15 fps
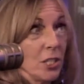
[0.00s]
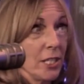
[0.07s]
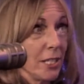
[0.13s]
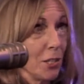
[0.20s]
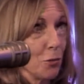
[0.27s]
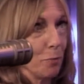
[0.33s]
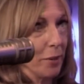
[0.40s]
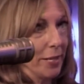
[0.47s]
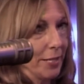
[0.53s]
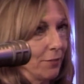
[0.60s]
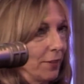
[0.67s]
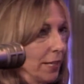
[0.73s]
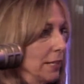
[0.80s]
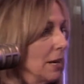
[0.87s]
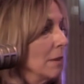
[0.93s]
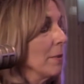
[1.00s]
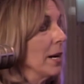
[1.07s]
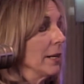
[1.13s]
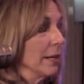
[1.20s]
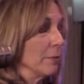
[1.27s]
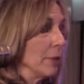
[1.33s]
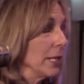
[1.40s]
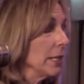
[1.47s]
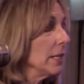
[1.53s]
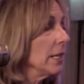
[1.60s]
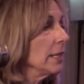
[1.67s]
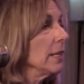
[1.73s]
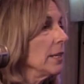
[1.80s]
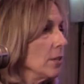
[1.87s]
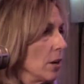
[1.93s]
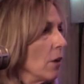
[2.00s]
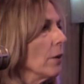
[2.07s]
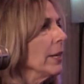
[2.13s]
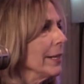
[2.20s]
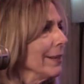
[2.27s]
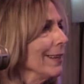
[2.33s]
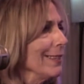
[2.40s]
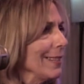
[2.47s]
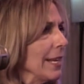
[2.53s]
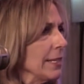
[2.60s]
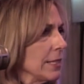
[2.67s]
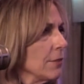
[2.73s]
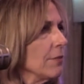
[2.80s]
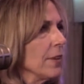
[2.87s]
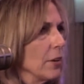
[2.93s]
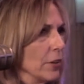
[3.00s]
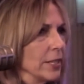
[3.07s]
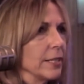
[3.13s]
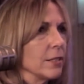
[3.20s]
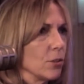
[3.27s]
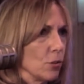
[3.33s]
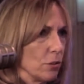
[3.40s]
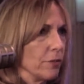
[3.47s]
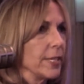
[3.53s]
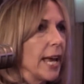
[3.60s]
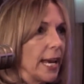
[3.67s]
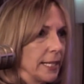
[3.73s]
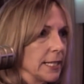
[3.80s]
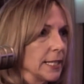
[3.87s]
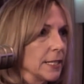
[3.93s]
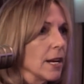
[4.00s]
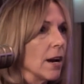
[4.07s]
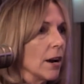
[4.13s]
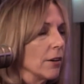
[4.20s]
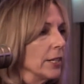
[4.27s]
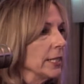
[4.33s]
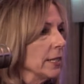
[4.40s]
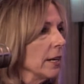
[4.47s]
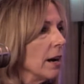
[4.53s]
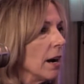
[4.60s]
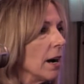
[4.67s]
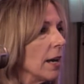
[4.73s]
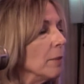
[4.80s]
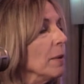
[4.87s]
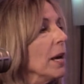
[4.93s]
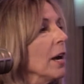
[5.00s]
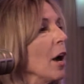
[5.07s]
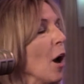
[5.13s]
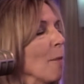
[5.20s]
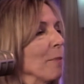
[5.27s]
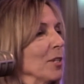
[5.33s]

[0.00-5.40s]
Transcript: She's still breastfeeding, I might add, but it, it, you know, it, it's a very sort of taxing, tiring time. Sure.